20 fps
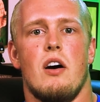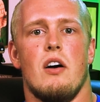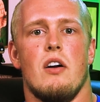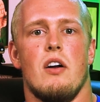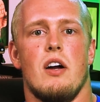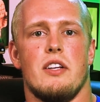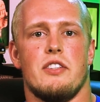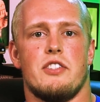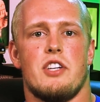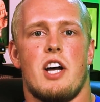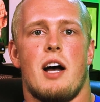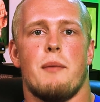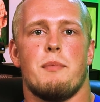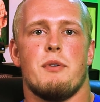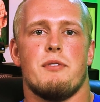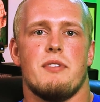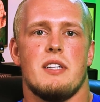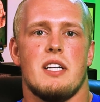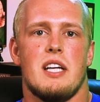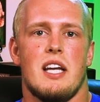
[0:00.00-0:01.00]
are on top
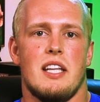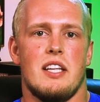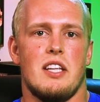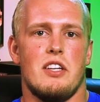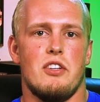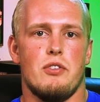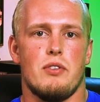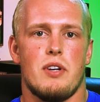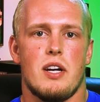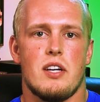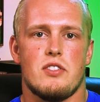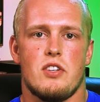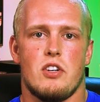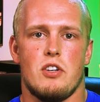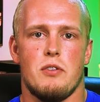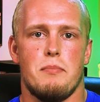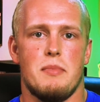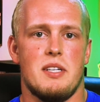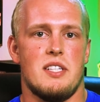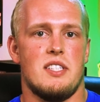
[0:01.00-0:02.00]
of it and that you guys
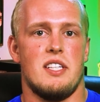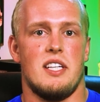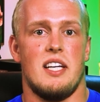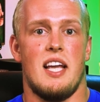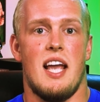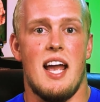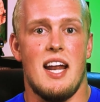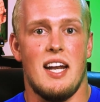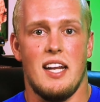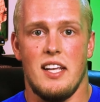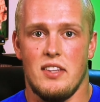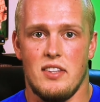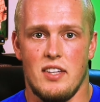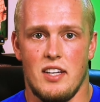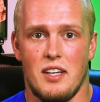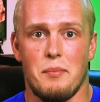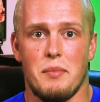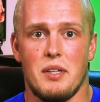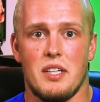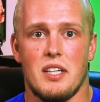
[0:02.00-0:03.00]
aren't missing
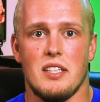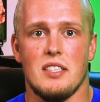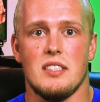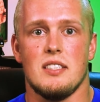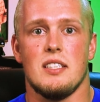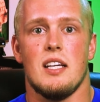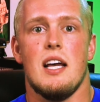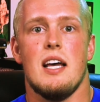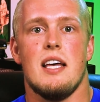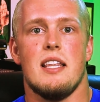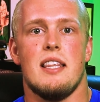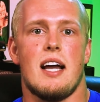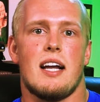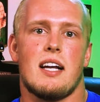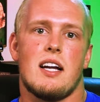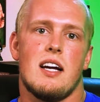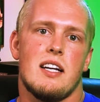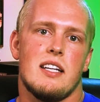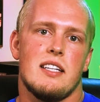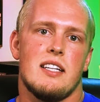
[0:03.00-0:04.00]
anything, because that
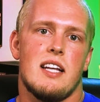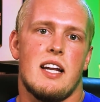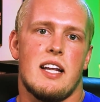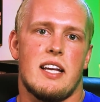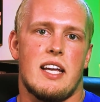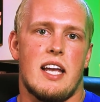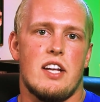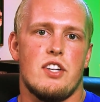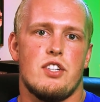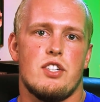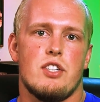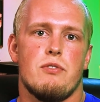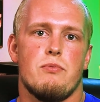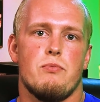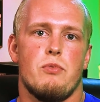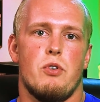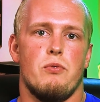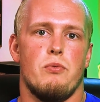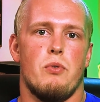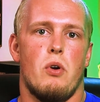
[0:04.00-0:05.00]
kind of dedication
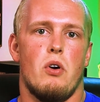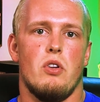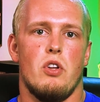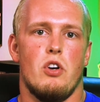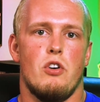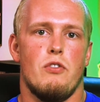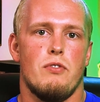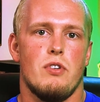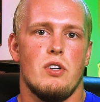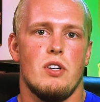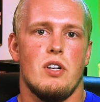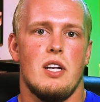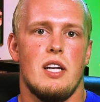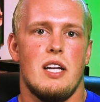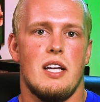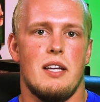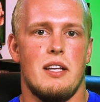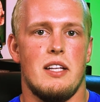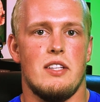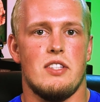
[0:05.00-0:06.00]
will roll over
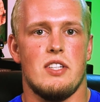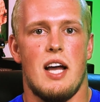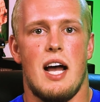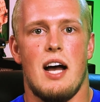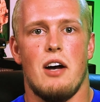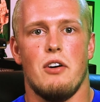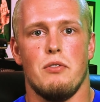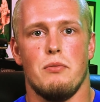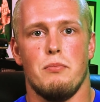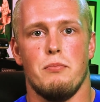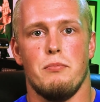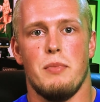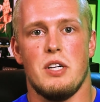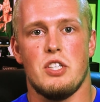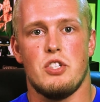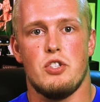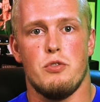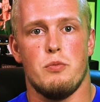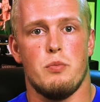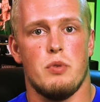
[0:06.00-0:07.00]
into how
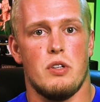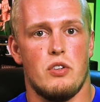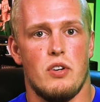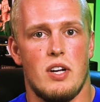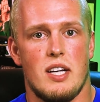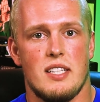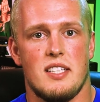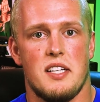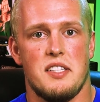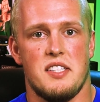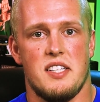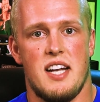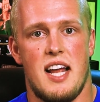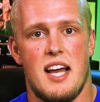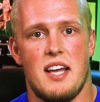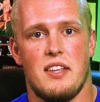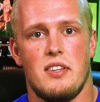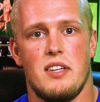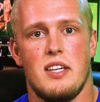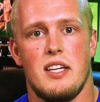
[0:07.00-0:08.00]
much you progress as an
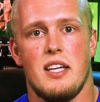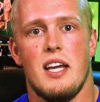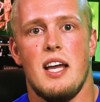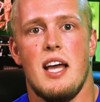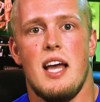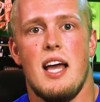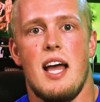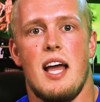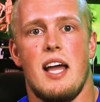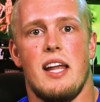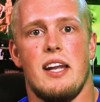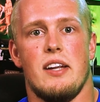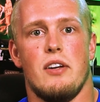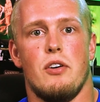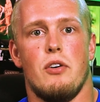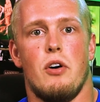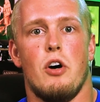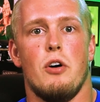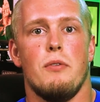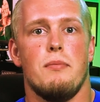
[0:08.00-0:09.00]
athlete, and
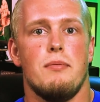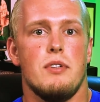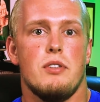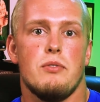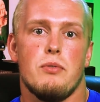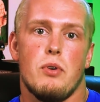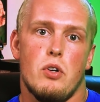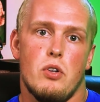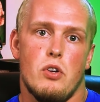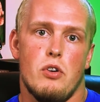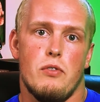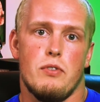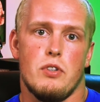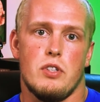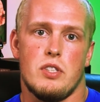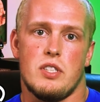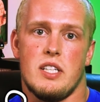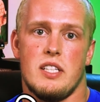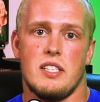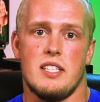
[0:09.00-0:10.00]
it'll hopefully roll over
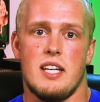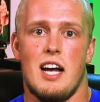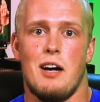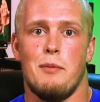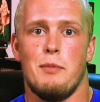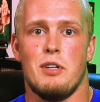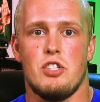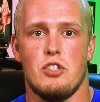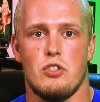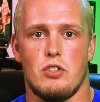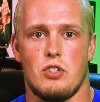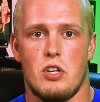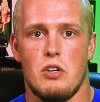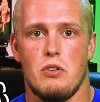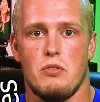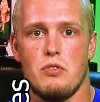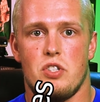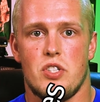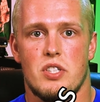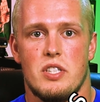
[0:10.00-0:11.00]
into how much your
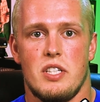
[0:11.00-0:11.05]
coach